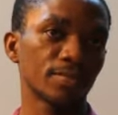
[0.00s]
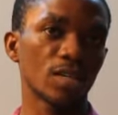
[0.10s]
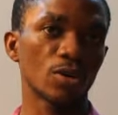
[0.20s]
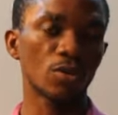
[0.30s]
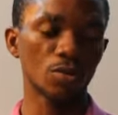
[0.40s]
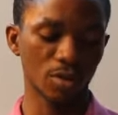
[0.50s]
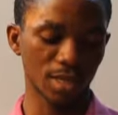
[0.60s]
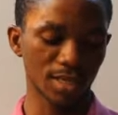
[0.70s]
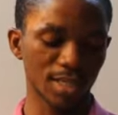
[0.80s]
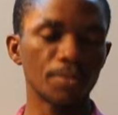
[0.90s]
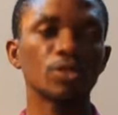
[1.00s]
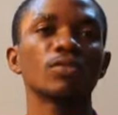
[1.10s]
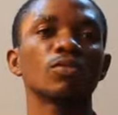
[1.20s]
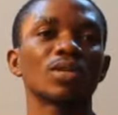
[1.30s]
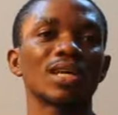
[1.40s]
In the cold water, the temperature
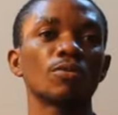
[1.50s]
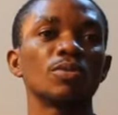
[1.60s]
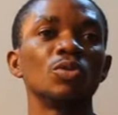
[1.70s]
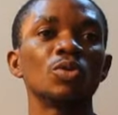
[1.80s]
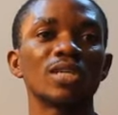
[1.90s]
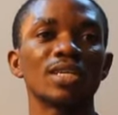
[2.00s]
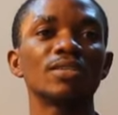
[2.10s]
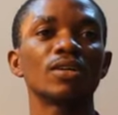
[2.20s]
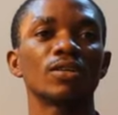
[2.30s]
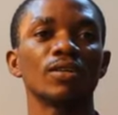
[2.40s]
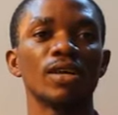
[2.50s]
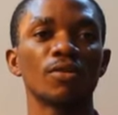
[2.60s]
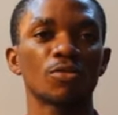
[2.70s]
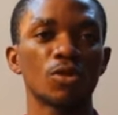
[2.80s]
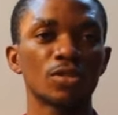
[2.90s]
of the water will be noted,
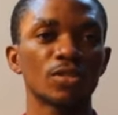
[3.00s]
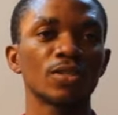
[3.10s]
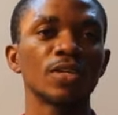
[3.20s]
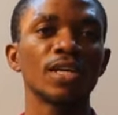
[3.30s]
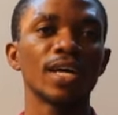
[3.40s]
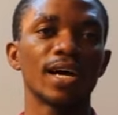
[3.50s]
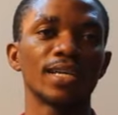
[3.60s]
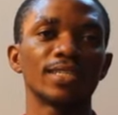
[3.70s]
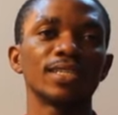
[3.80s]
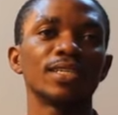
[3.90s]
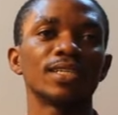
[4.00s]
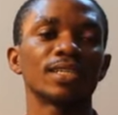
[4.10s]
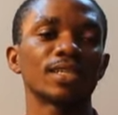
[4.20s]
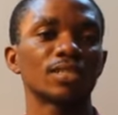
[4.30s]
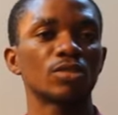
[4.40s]
of course, and the
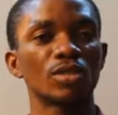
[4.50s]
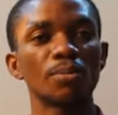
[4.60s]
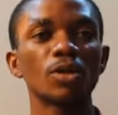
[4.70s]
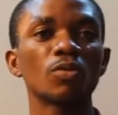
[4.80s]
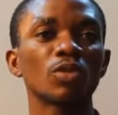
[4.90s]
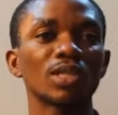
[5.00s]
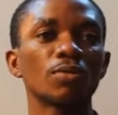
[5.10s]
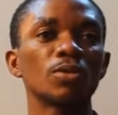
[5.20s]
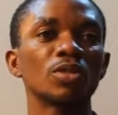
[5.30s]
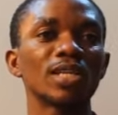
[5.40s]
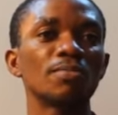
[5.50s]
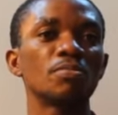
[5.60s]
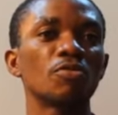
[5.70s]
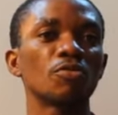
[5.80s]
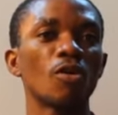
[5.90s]
temperature of the water will be noted
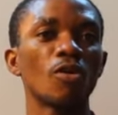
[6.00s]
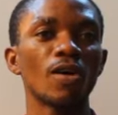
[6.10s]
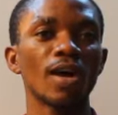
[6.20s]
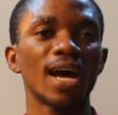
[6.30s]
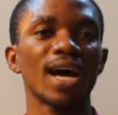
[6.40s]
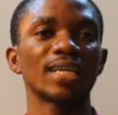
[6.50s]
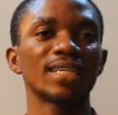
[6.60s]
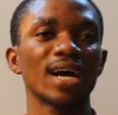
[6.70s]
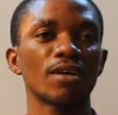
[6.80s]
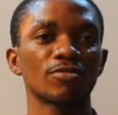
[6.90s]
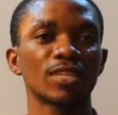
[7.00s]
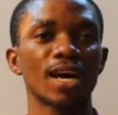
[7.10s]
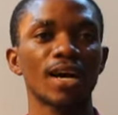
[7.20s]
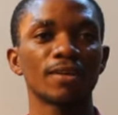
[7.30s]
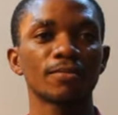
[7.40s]
before and
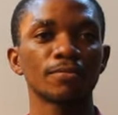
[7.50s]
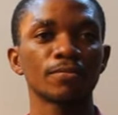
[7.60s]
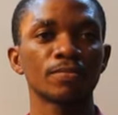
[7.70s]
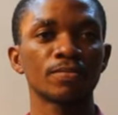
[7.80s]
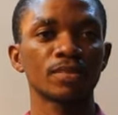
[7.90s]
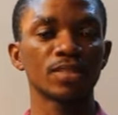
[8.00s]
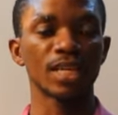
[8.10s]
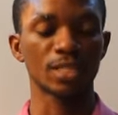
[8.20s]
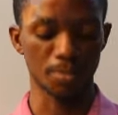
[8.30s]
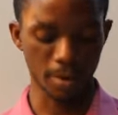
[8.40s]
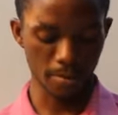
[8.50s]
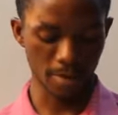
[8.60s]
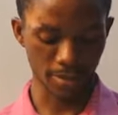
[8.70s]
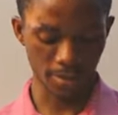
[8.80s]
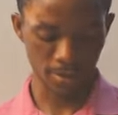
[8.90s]
after the
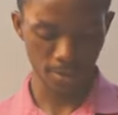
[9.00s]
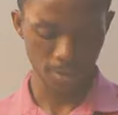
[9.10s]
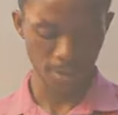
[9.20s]
experiment.